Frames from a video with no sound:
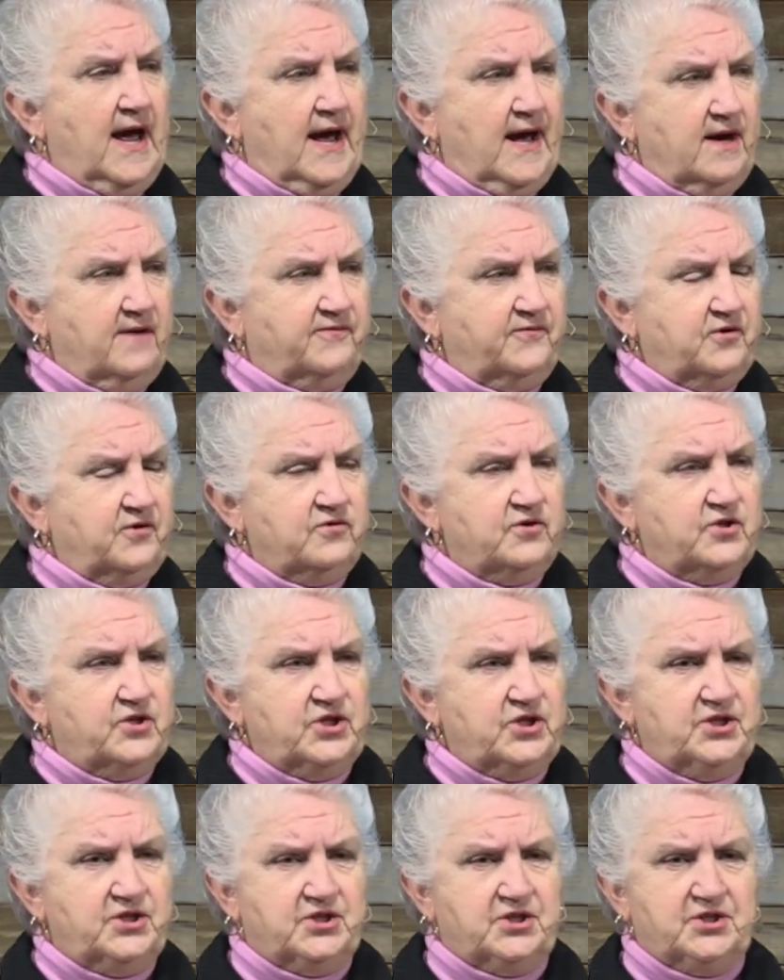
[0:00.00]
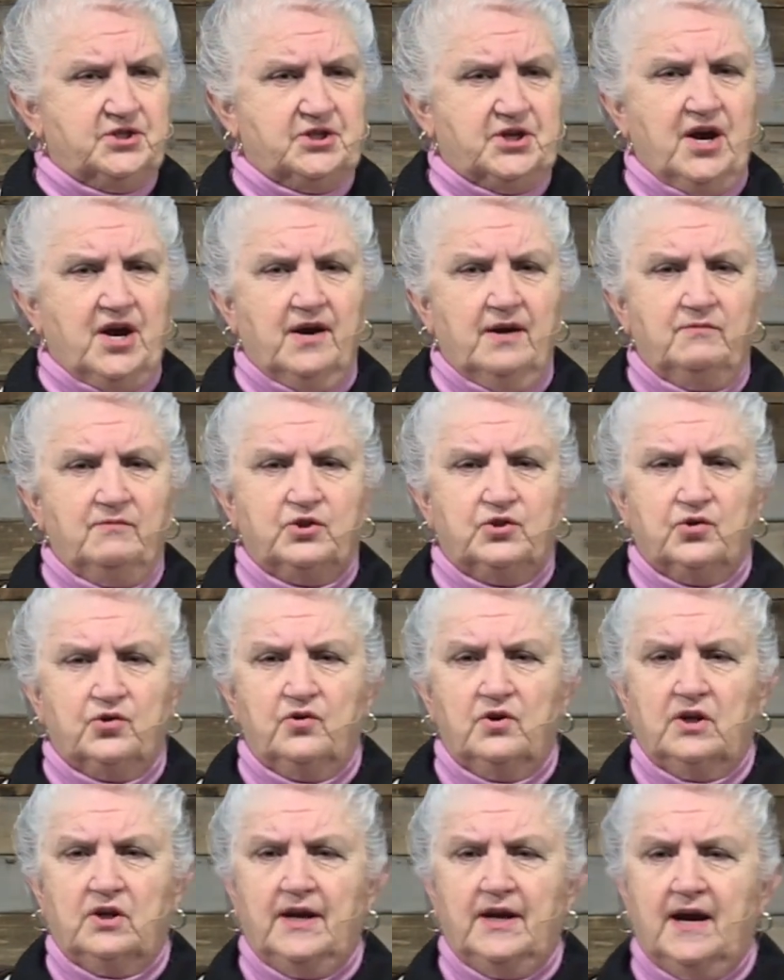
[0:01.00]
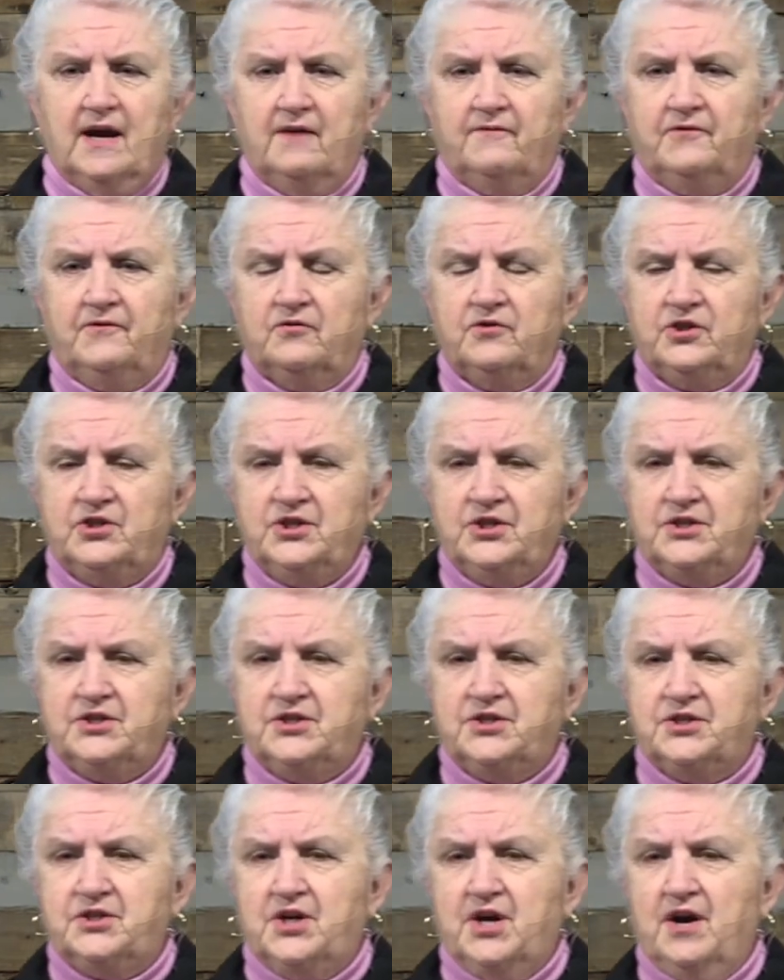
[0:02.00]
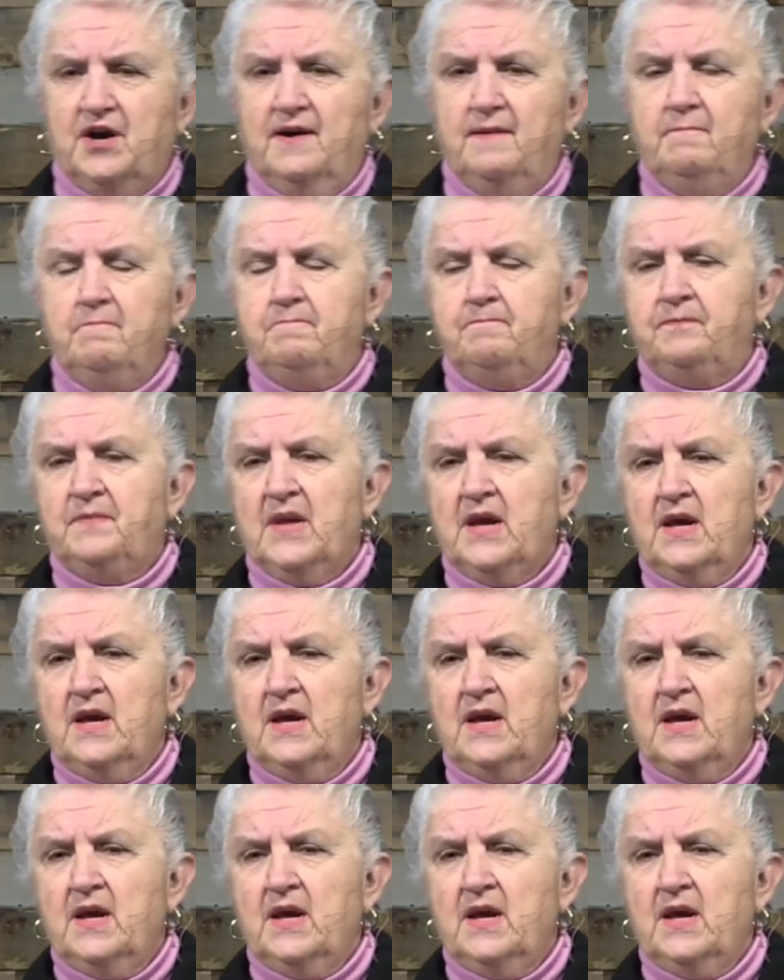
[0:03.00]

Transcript: after Jesus' time, shortly after Jesus' time.